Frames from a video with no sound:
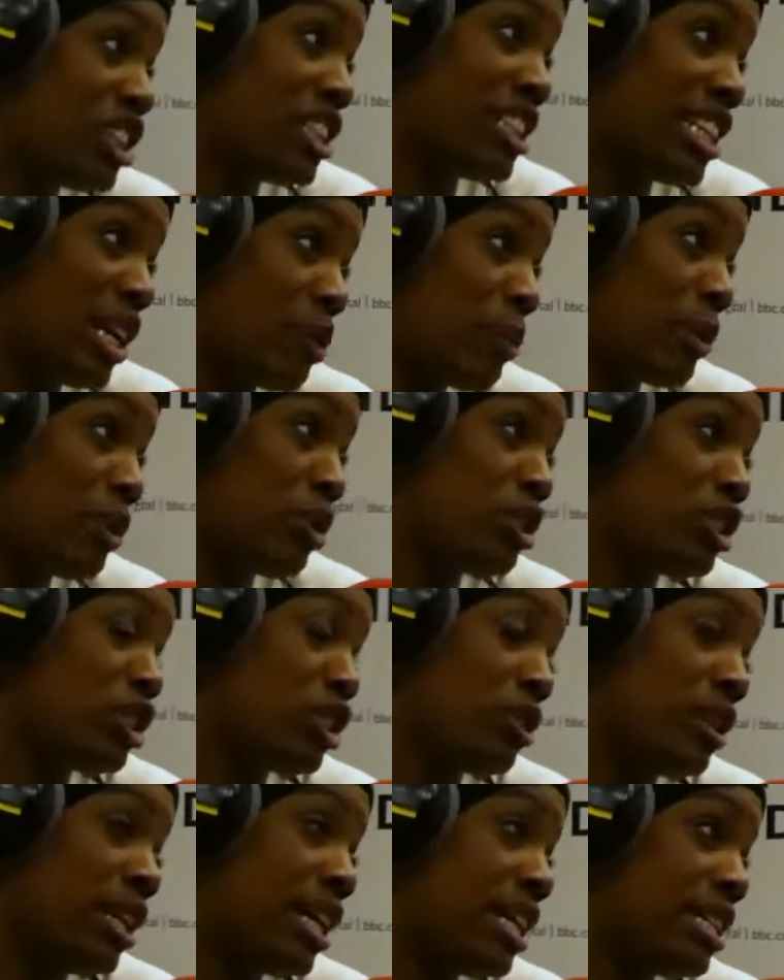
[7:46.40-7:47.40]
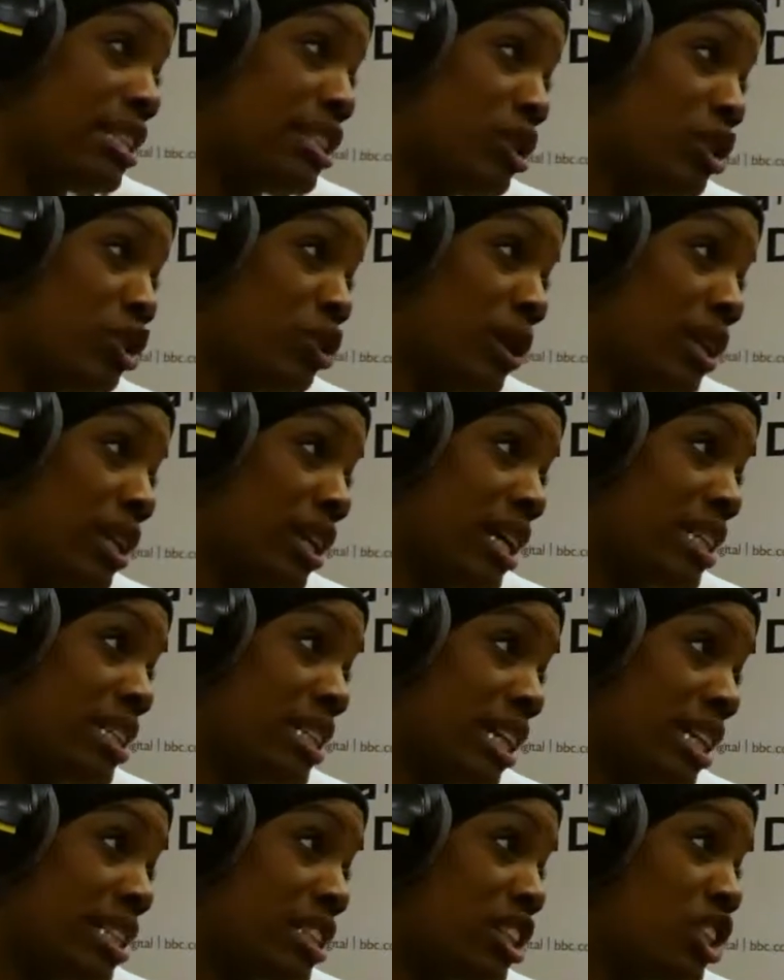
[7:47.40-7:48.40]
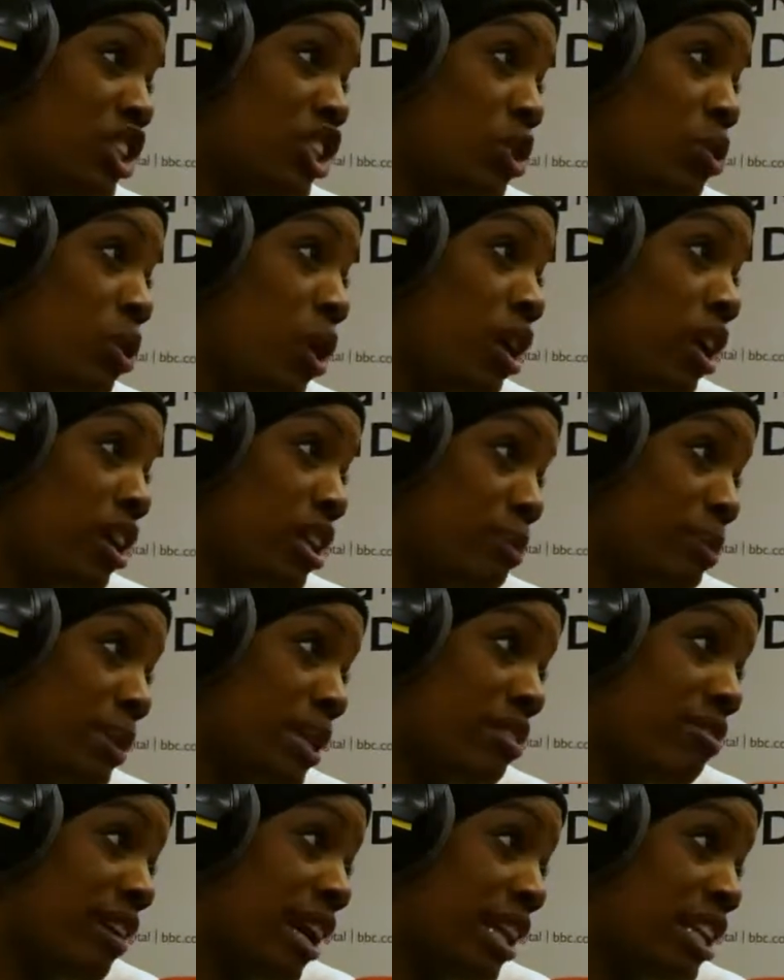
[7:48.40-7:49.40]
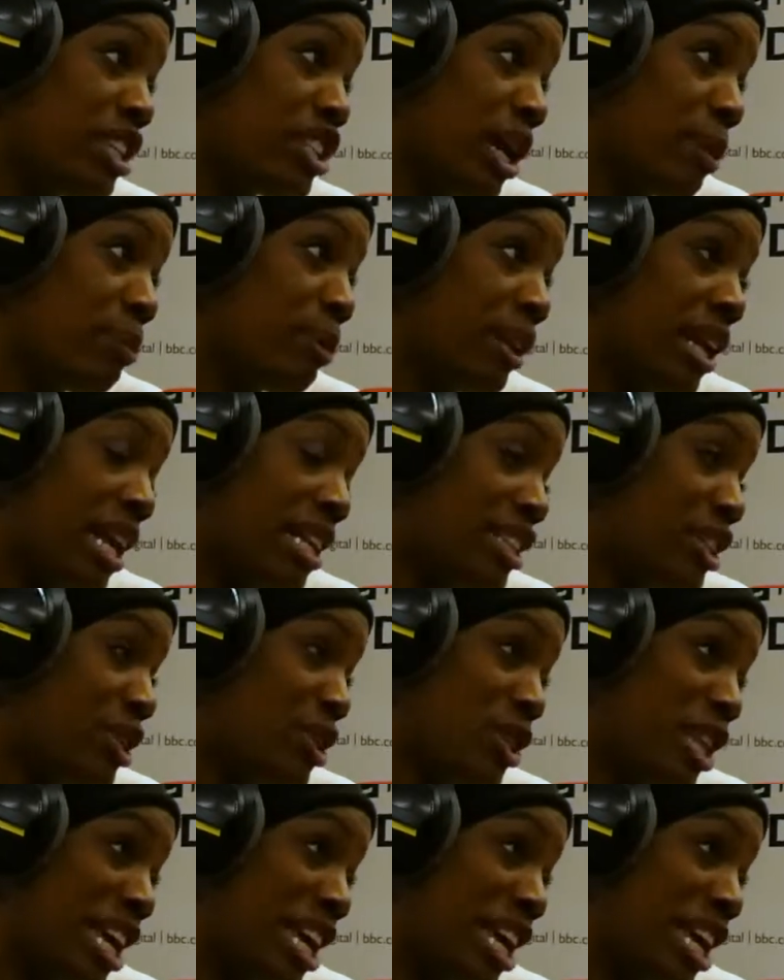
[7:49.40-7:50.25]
She said, we're not doing it until 2019, so you are going to be the reigning champion until